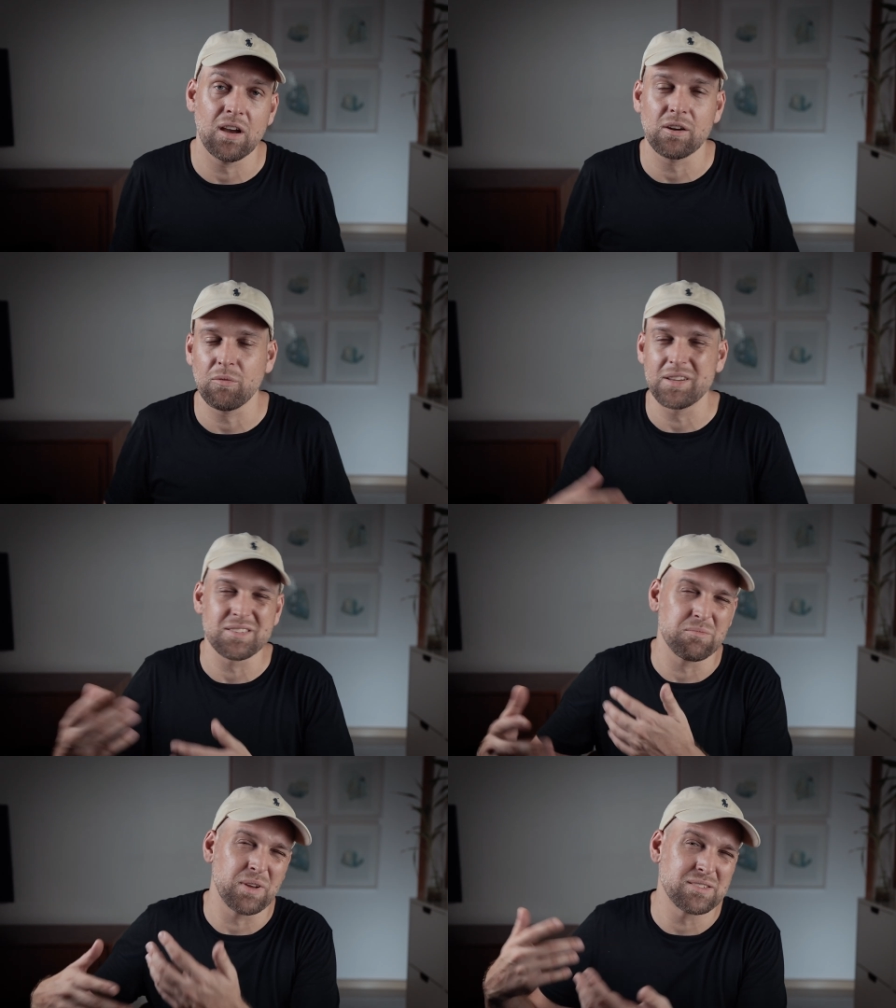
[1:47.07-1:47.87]
Otherwise
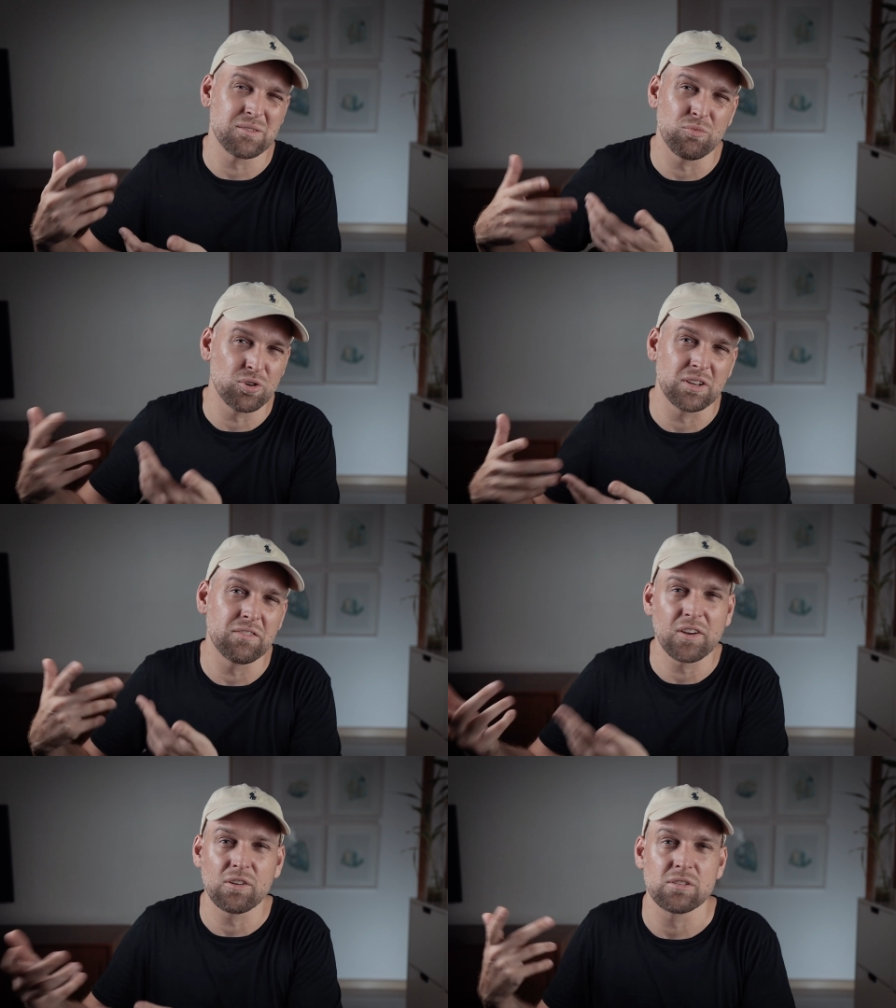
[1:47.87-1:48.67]
it makes it more
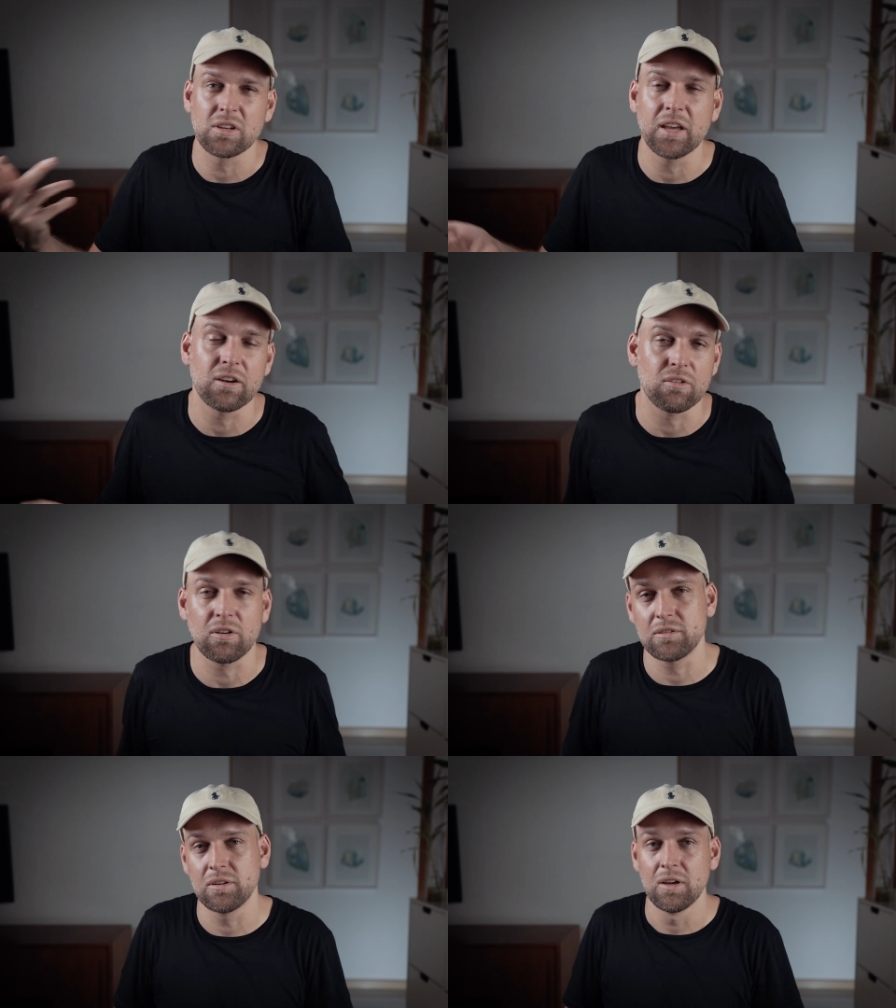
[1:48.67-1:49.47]
difficult later on.